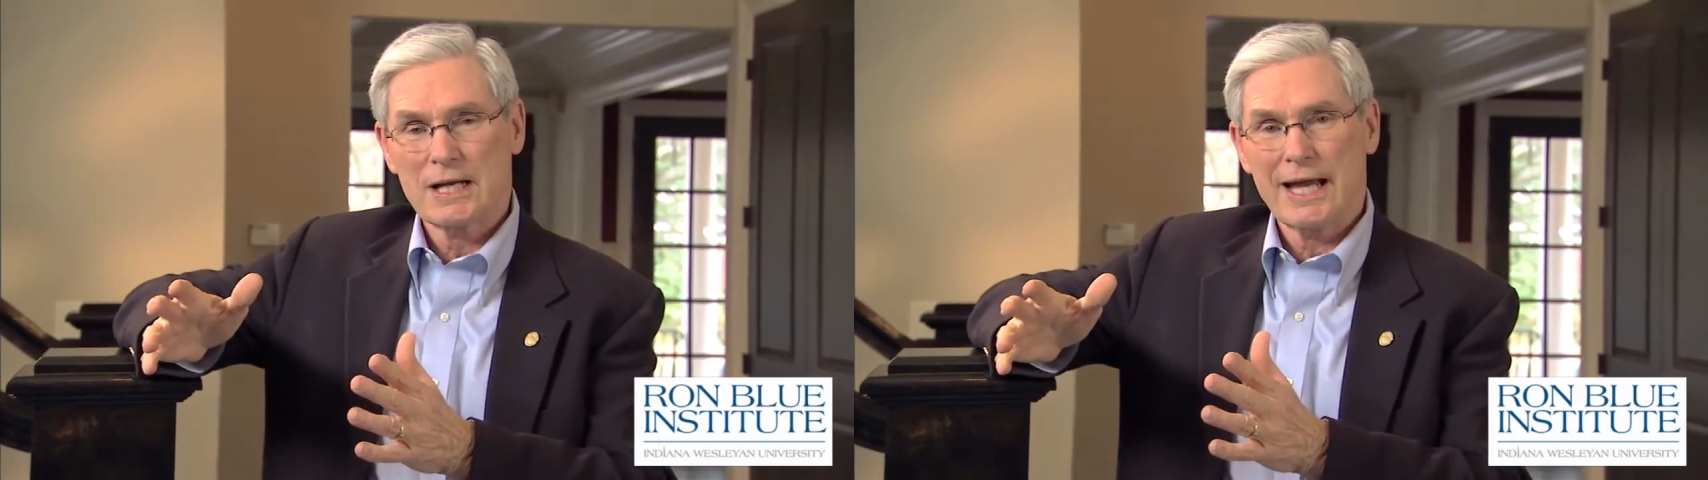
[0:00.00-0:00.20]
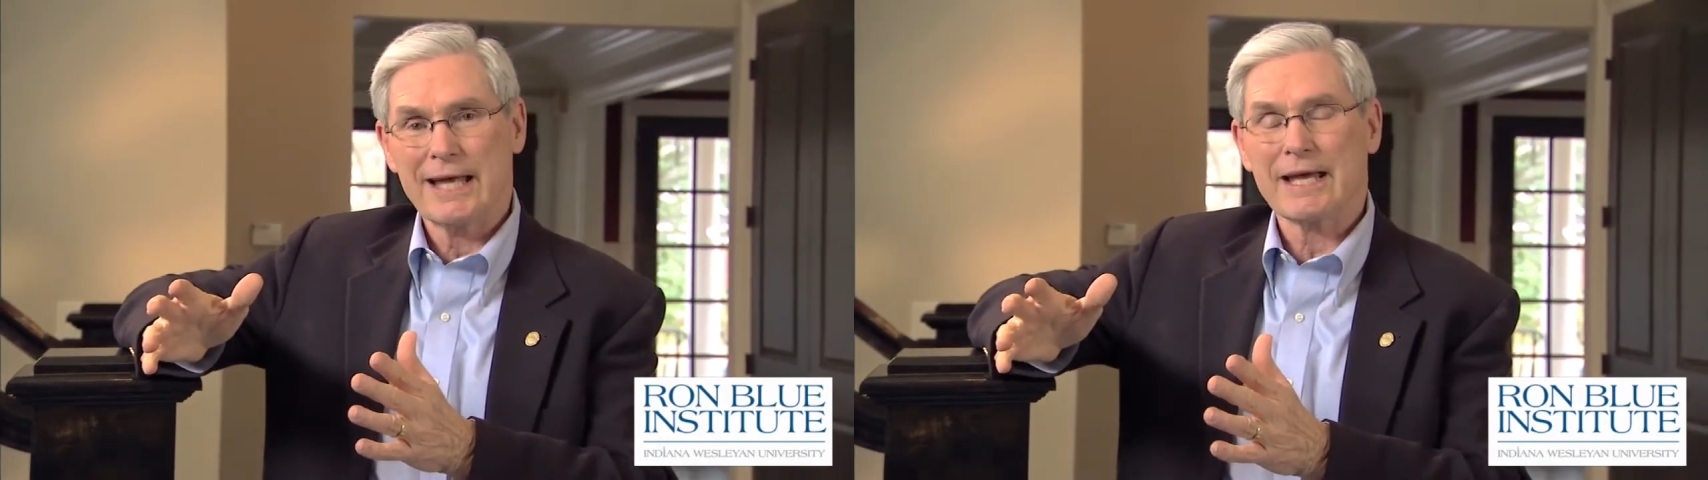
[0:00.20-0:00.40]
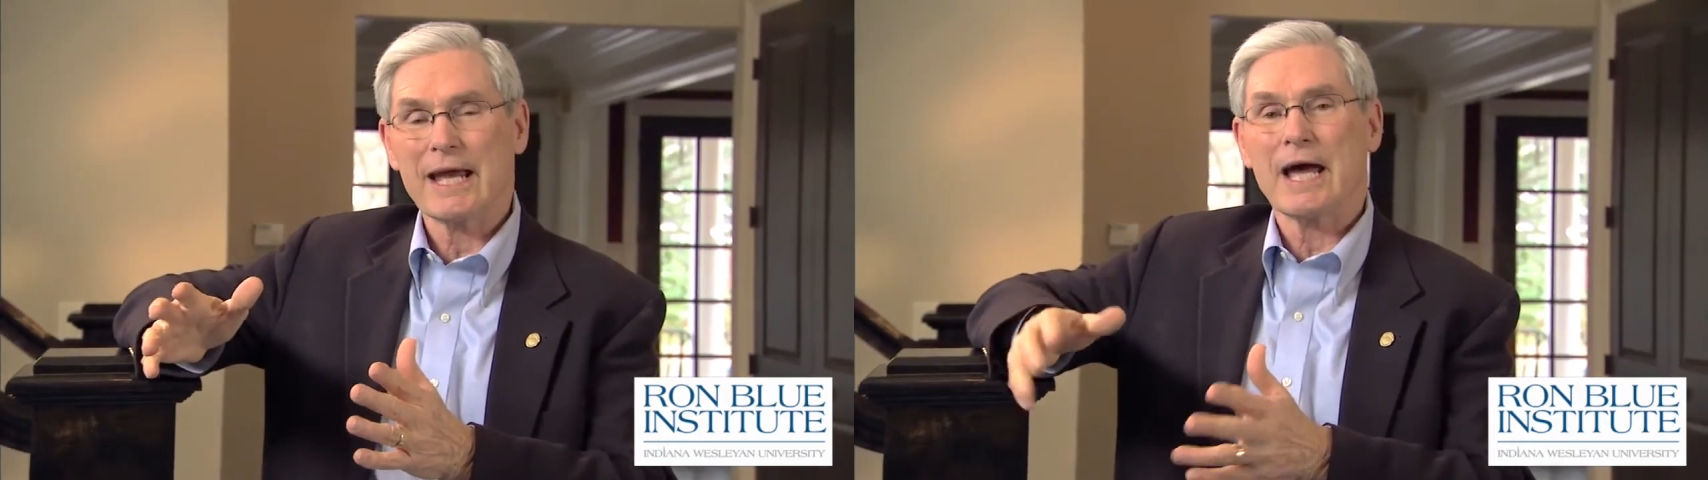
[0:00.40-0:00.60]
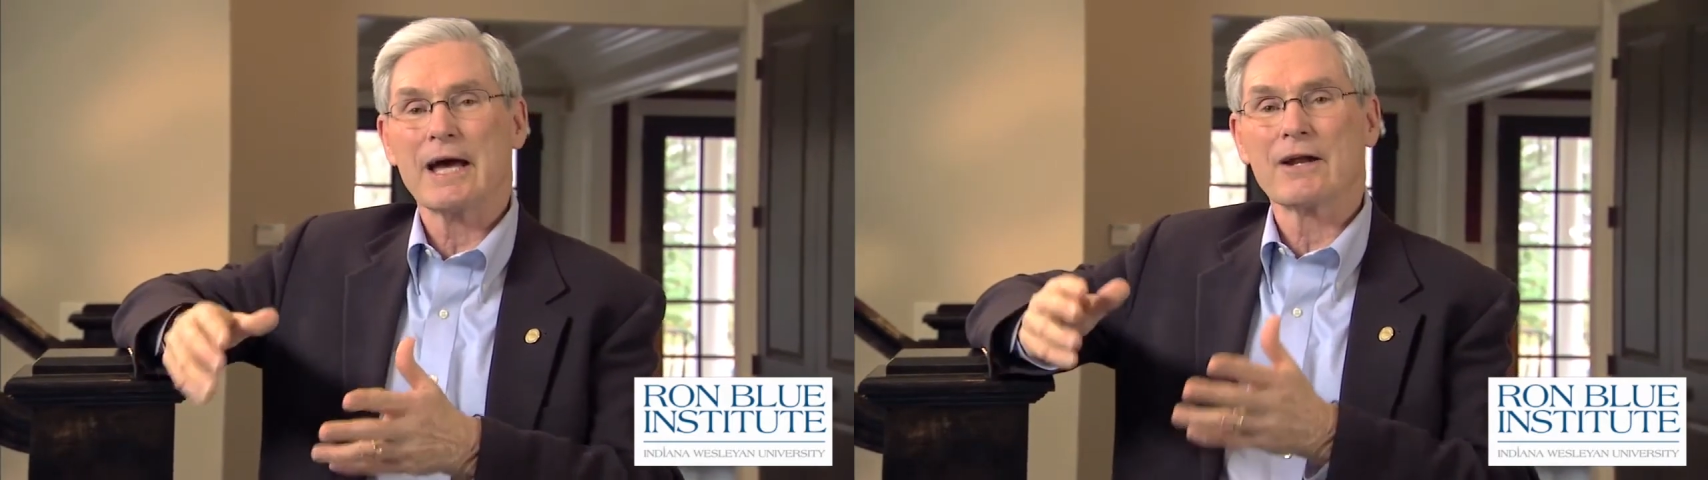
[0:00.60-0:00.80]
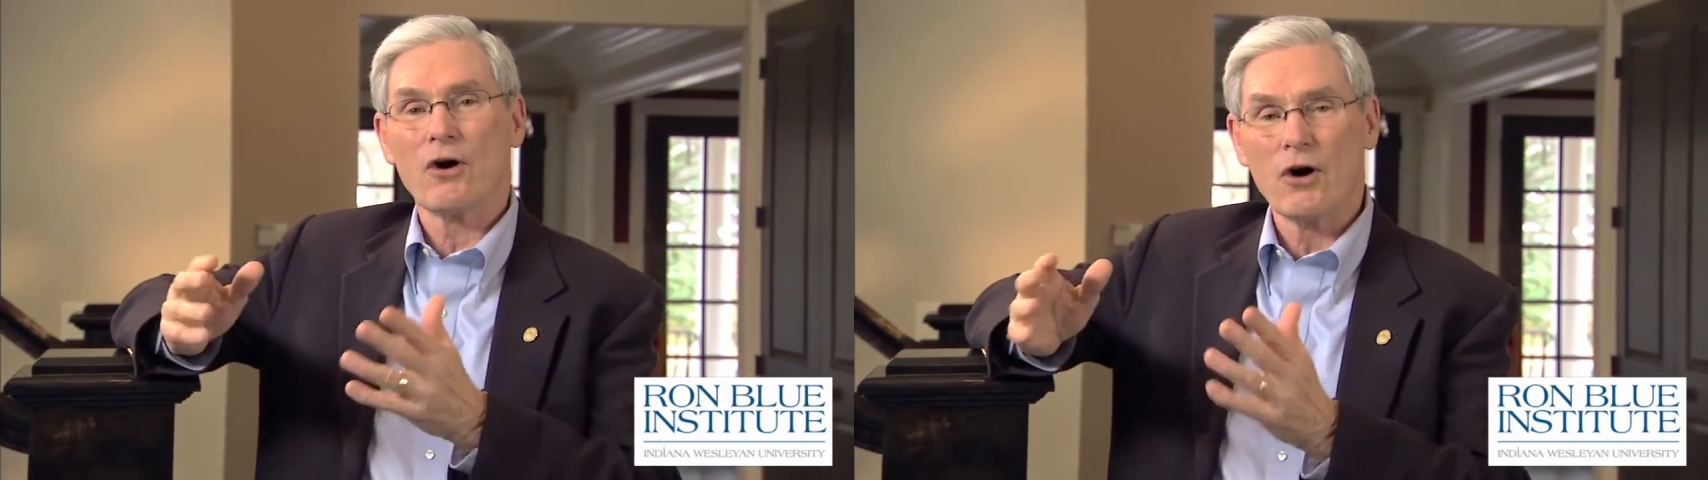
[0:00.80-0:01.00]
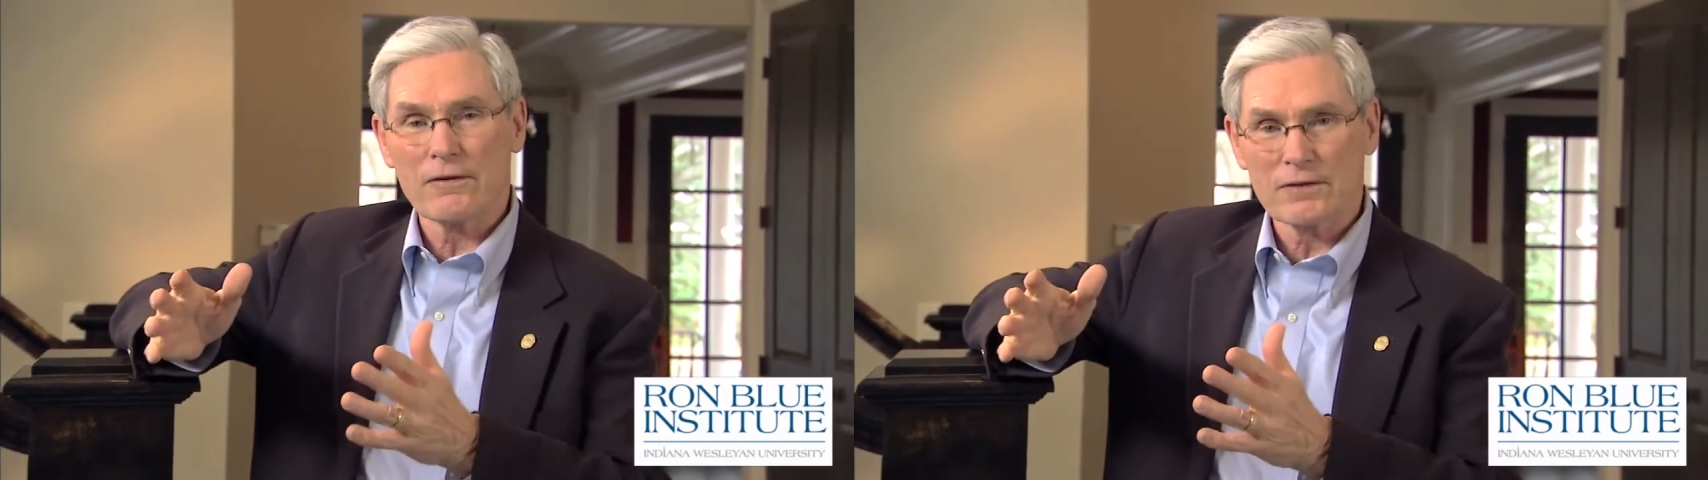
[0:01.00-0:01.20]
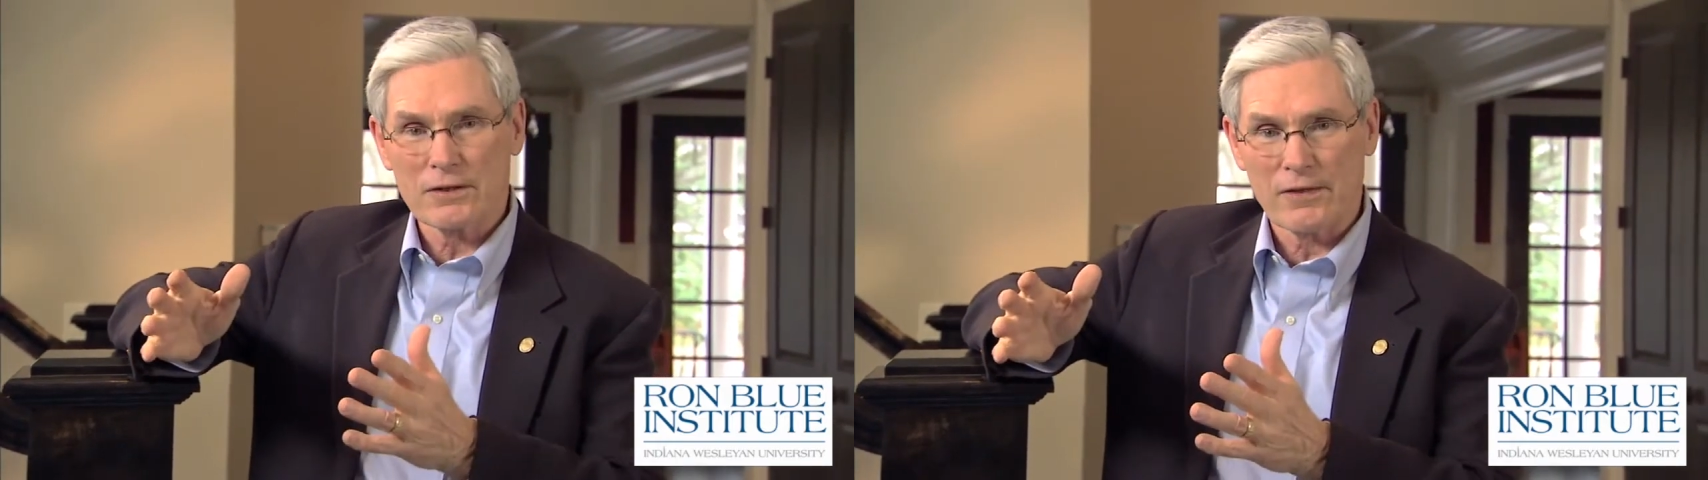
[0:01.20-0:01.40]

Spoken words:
and they add on to